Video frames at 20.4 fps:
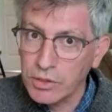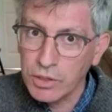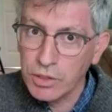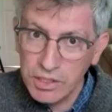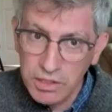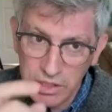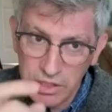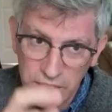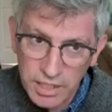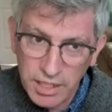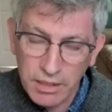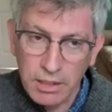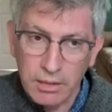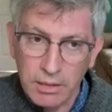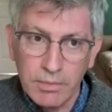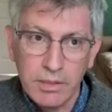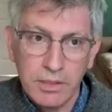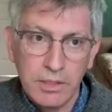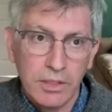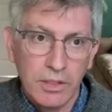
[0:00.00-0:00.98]
You can see
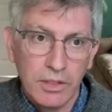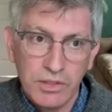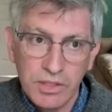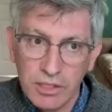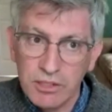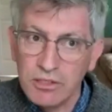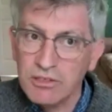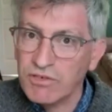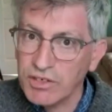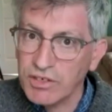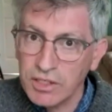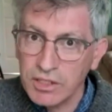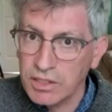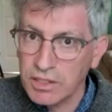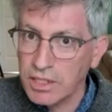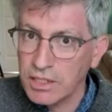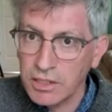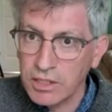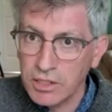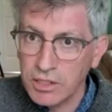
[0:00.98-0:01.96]
them, Centers for
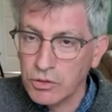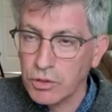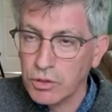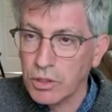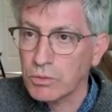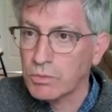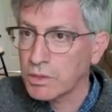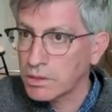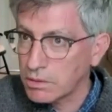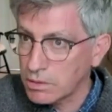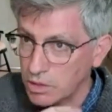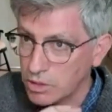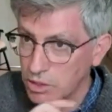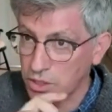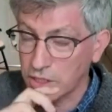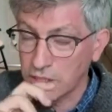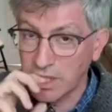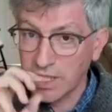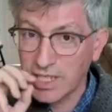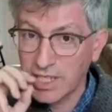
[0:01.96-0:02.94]
Disease Control would
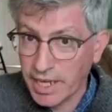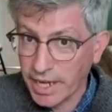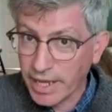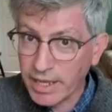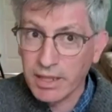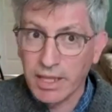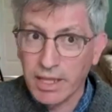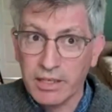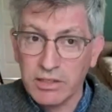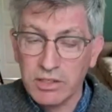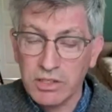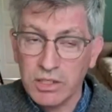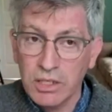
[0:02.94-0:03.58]
just say this.